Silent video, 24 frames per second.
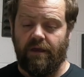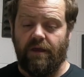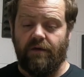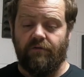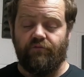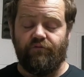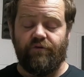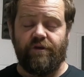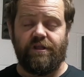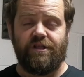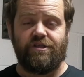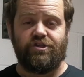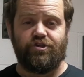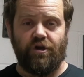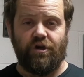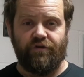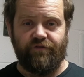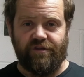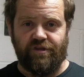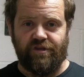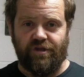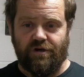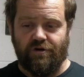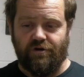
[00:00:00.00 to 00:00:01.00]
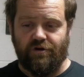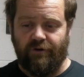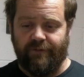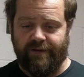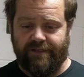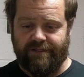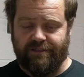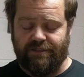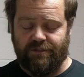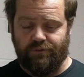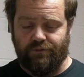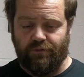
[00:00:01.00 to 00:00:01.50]
Really enjoy reading your
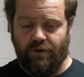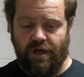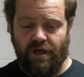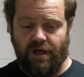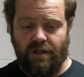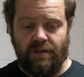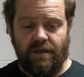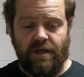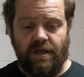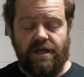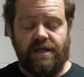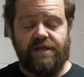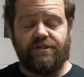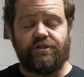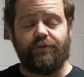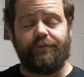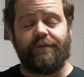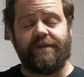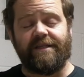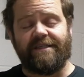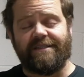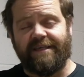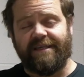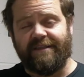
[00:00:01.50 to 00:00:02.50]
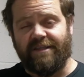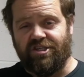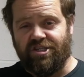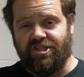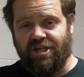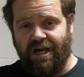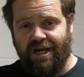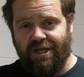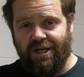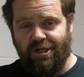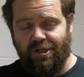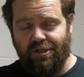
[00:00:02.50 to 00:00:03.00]
comments as well. So please like the
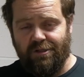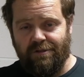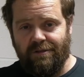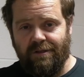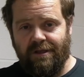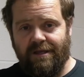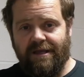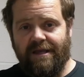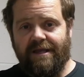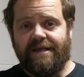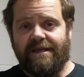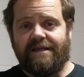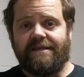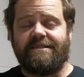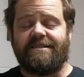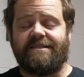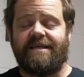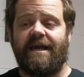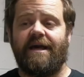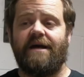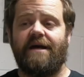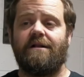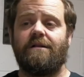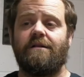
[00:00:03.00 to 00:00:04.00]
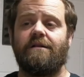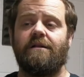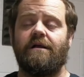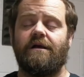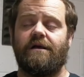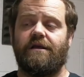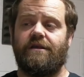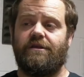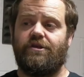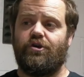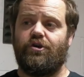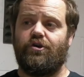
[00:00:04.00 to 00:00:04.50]
channel,
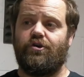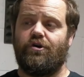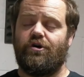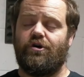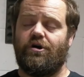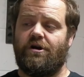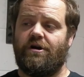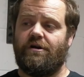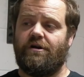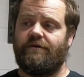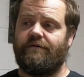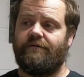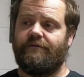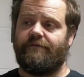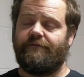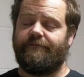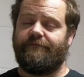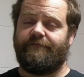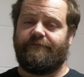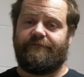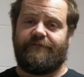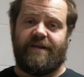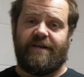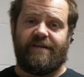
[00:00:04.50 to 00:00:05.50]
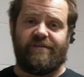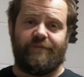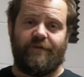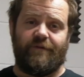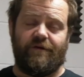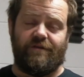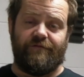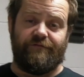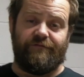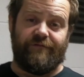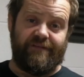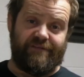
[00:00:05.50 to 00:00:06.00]
tell your friends
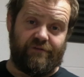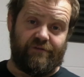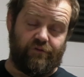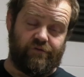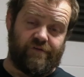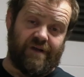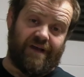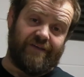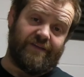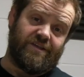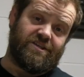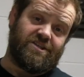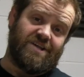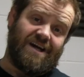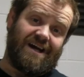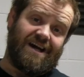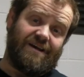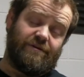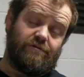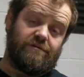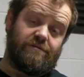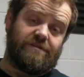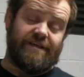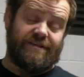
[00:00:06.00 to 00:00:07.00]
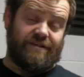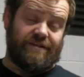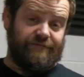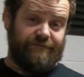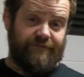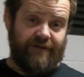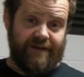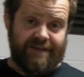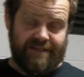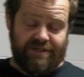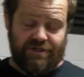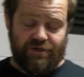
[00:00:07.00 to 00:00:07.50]
about the videos and the channels, like the
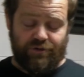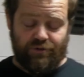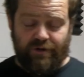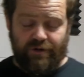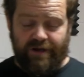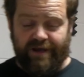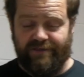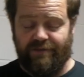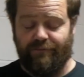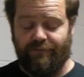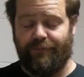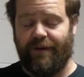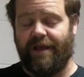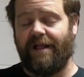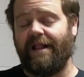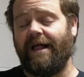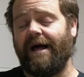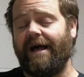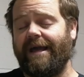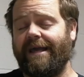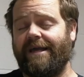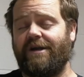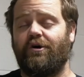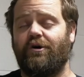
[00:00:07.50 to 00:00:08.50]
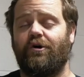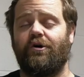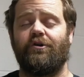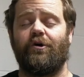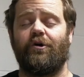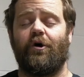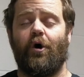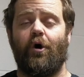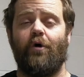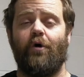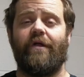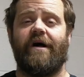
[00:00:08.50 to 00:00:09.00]
video, hit the bell
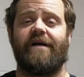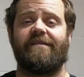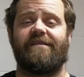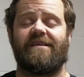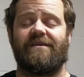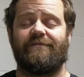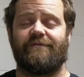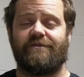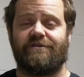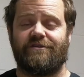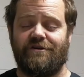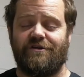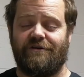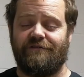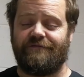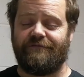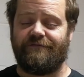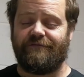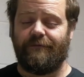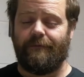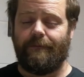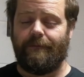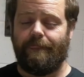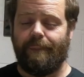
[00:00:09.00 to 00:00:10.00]
icon, all that type of stuff.